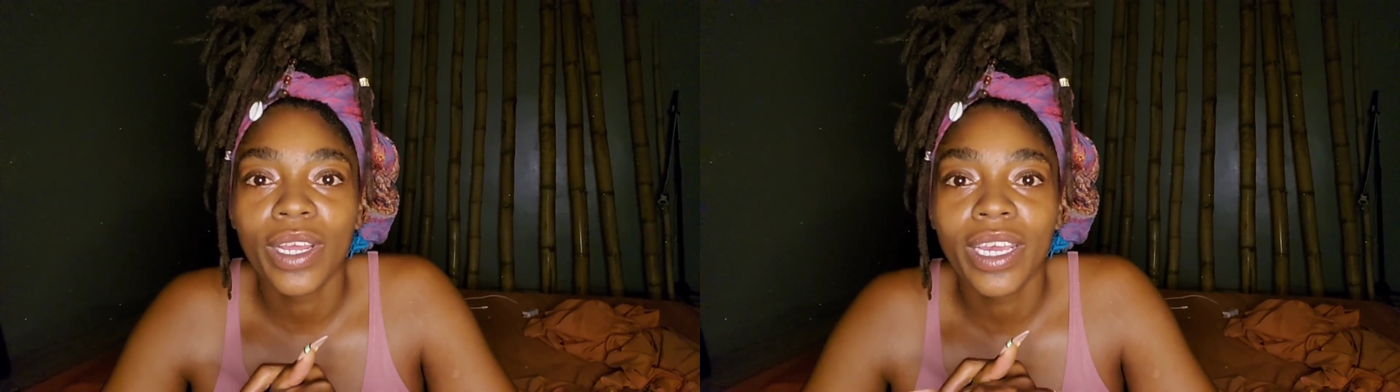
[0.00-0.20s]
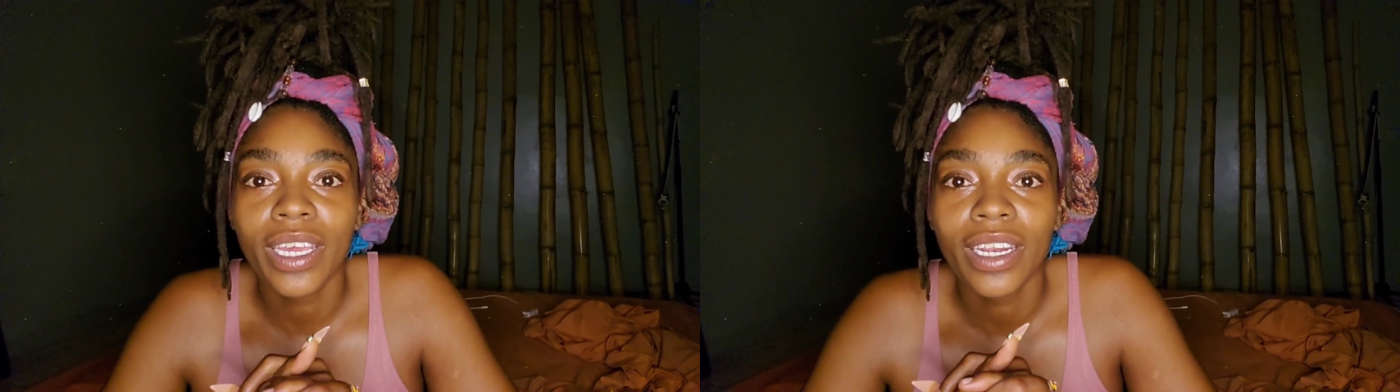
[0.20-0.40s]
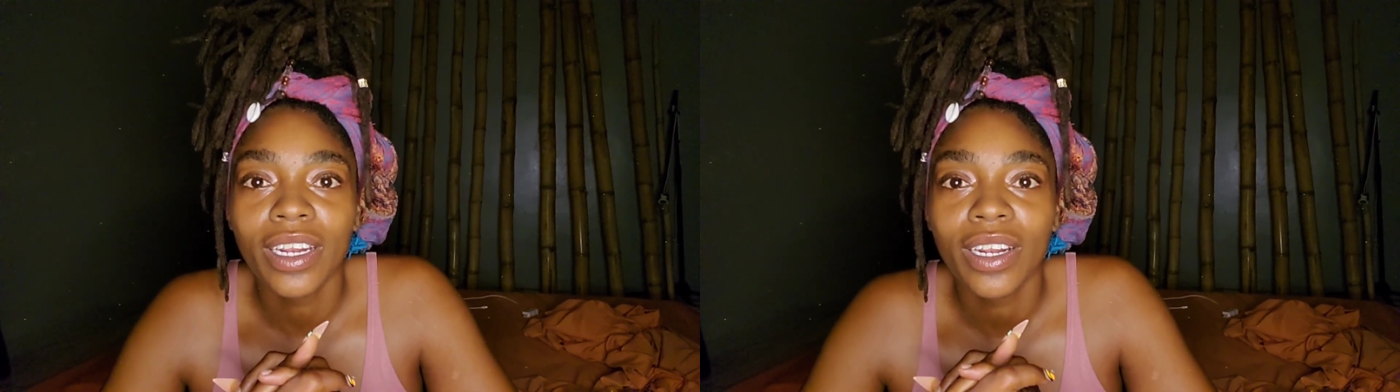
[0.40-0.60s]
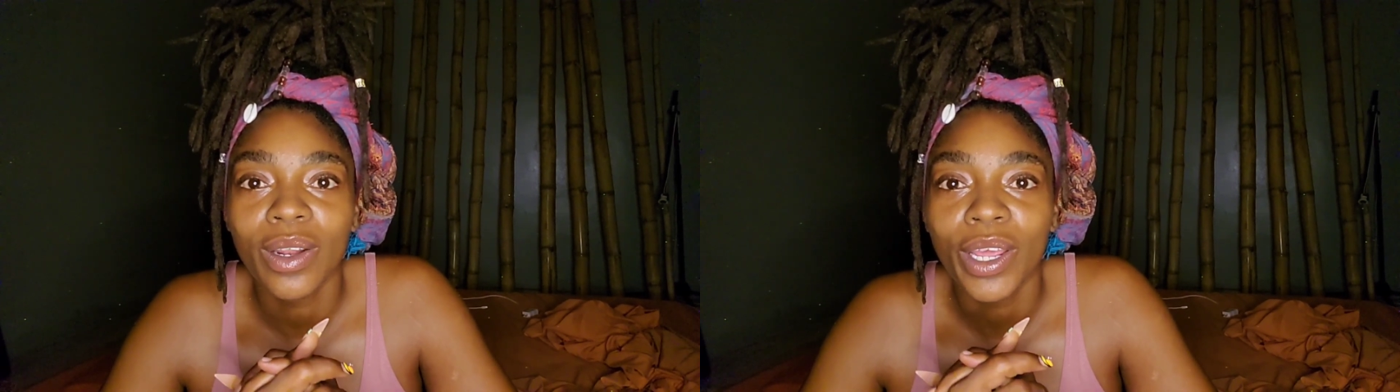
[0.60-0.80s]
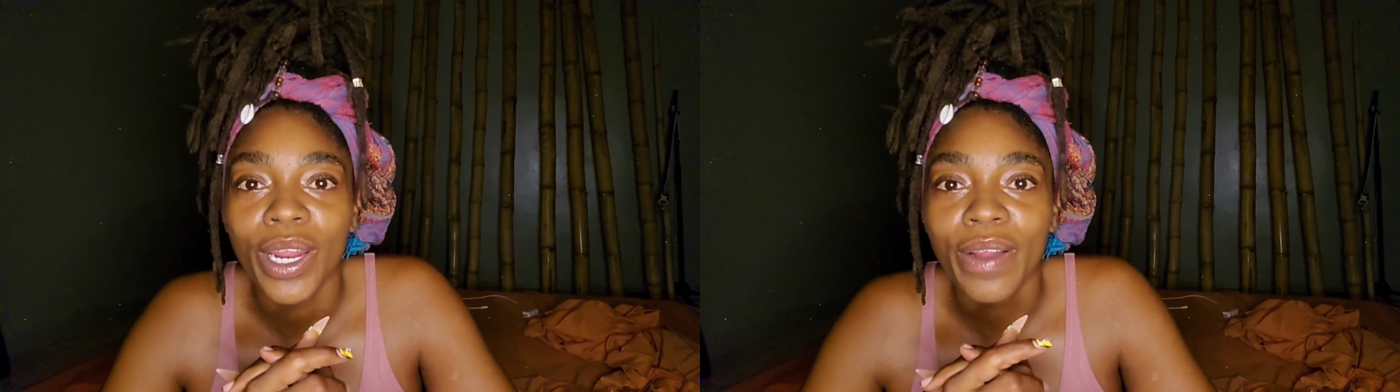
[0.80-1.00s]

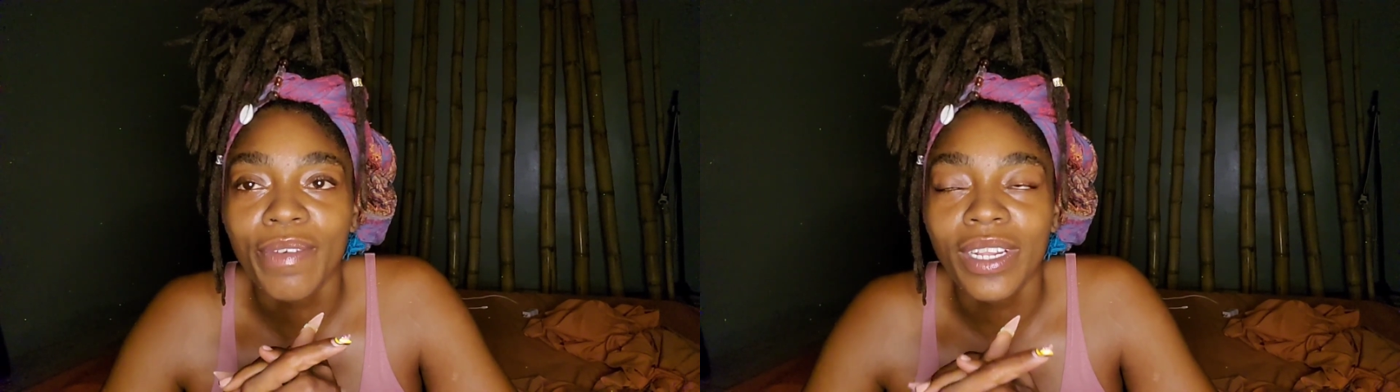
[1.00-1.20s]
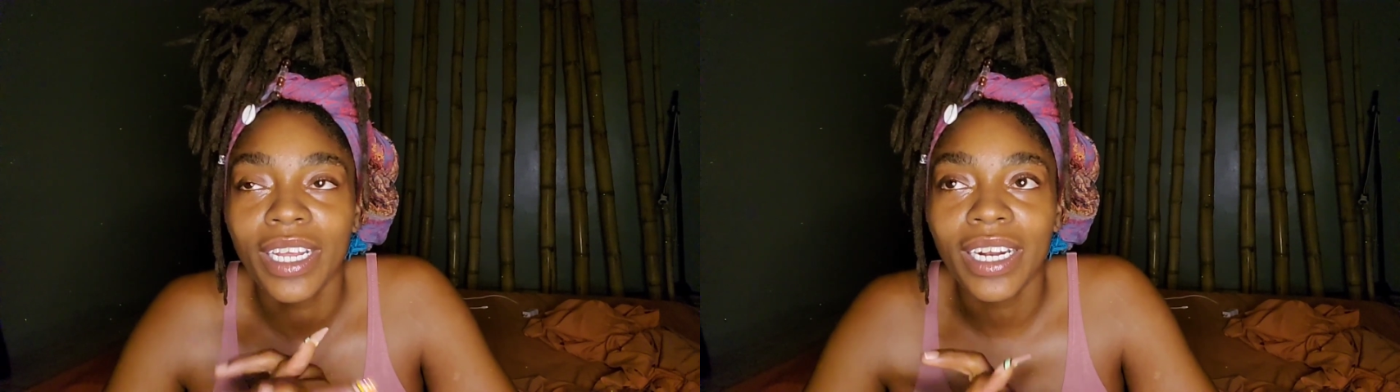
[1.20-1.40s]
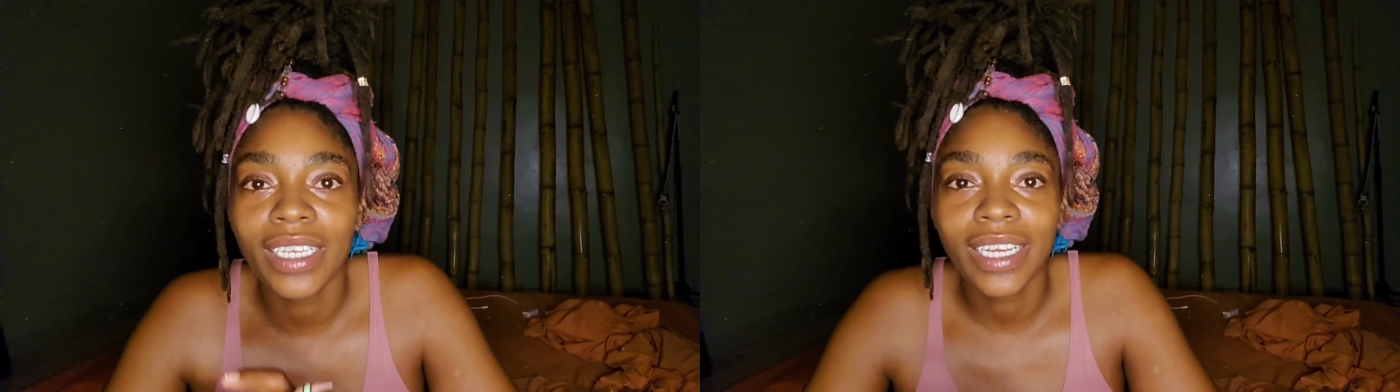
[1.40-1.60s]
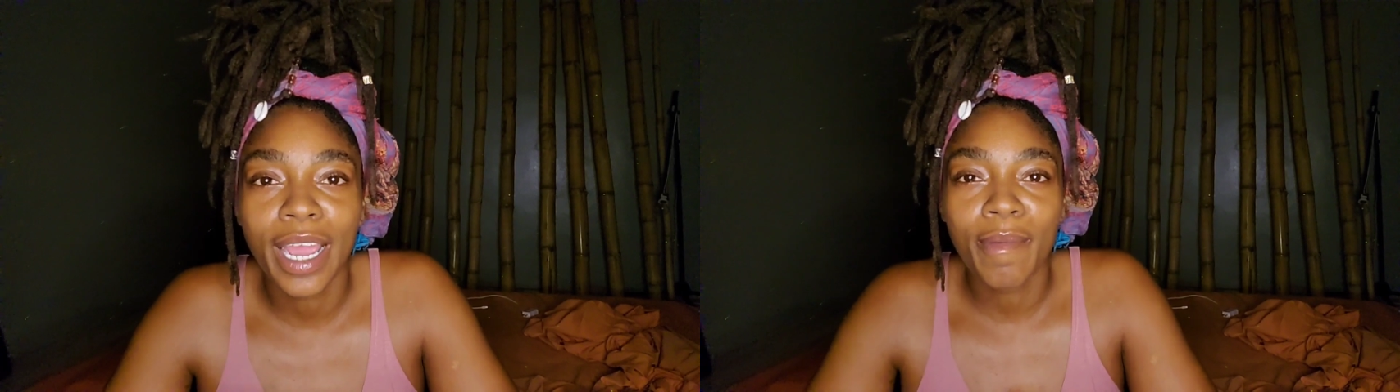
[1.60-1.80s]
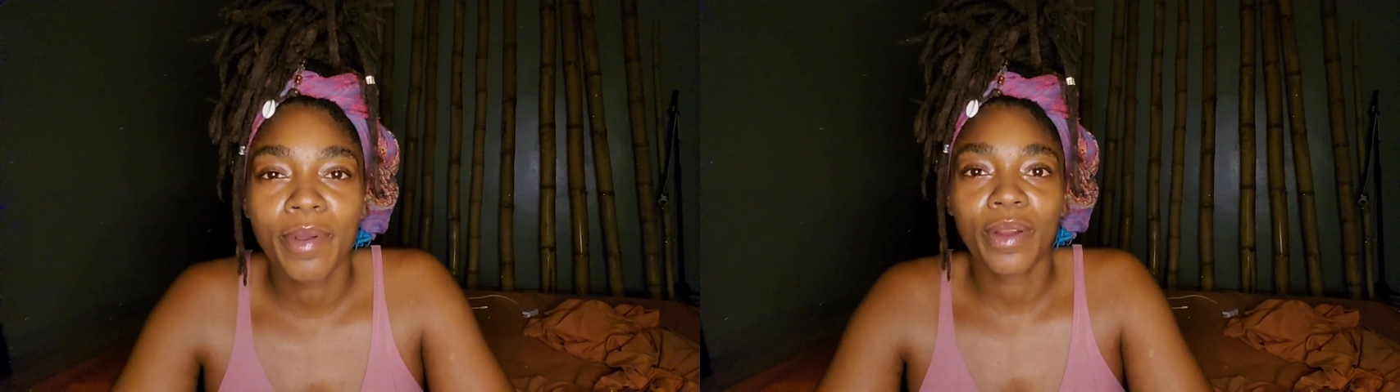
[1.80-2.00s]
and everything that's
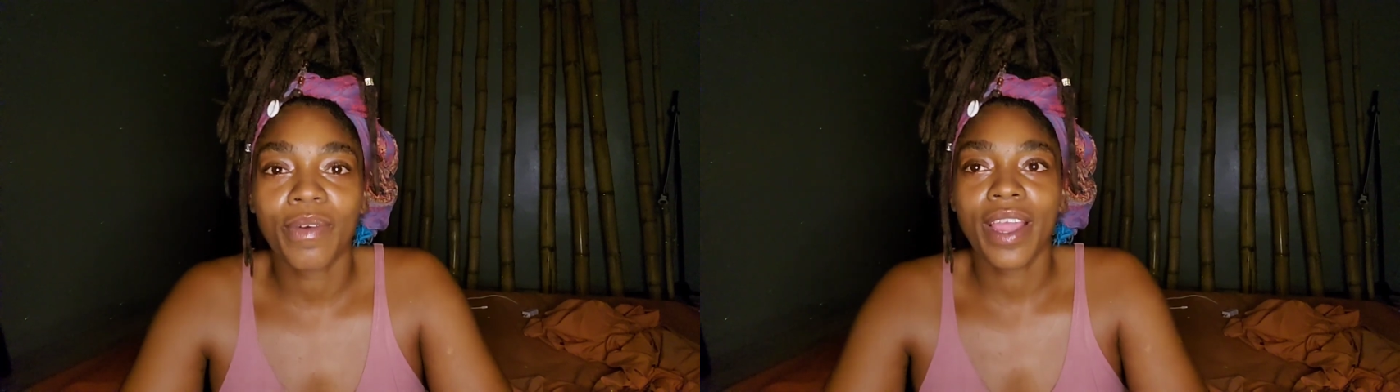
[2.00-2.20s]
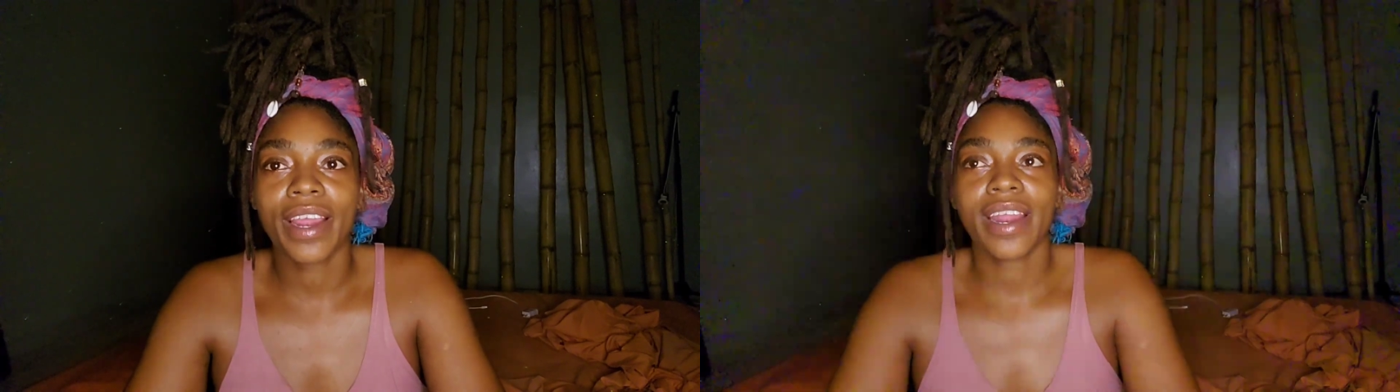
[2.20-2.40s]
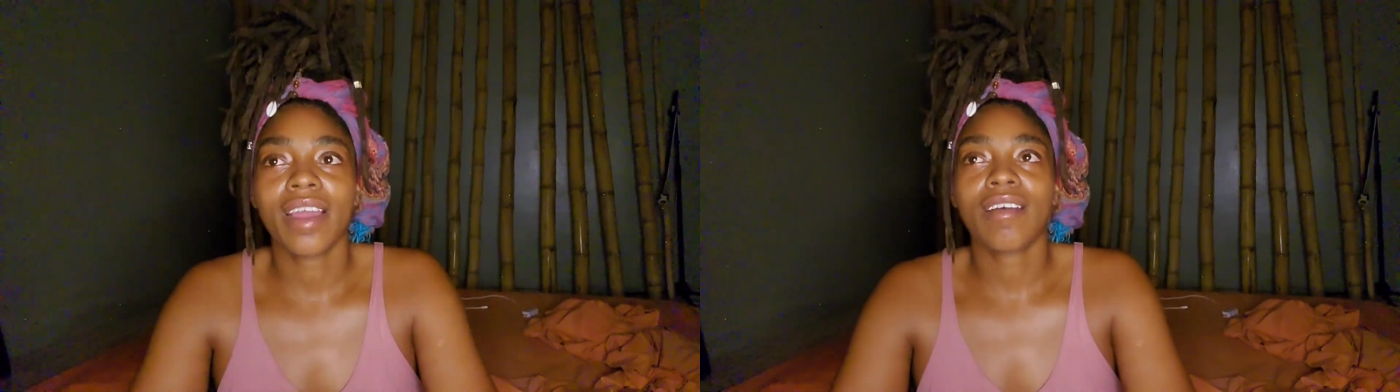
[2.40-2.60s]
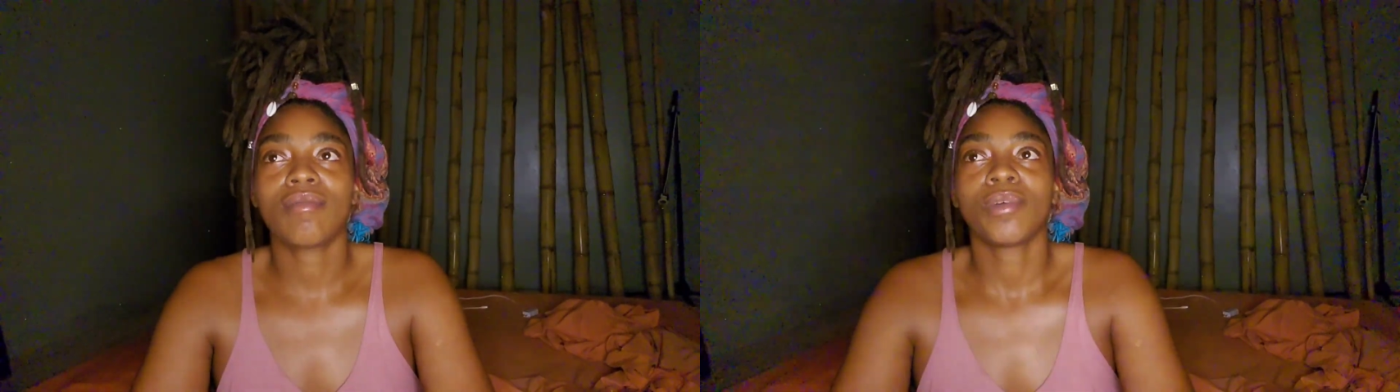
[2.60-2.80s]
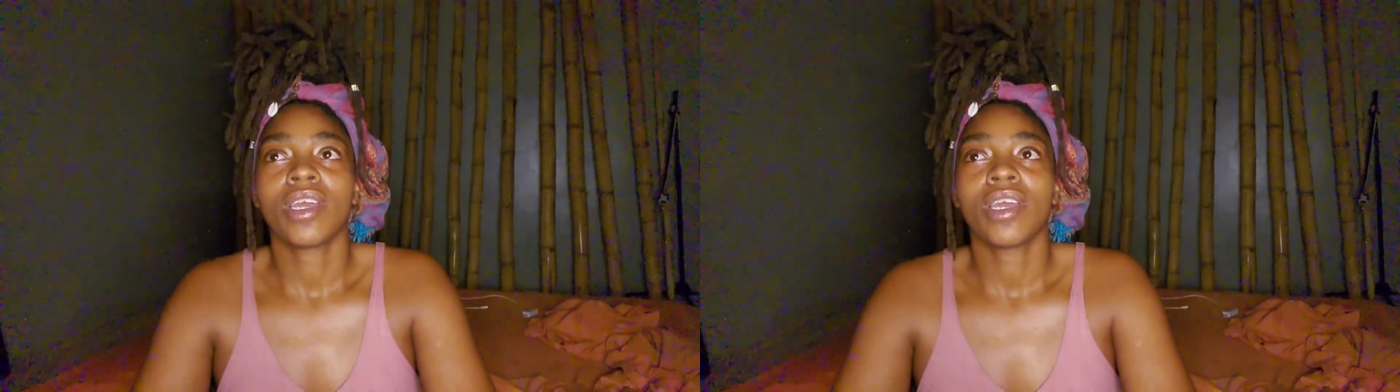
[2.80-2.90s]
happening right now.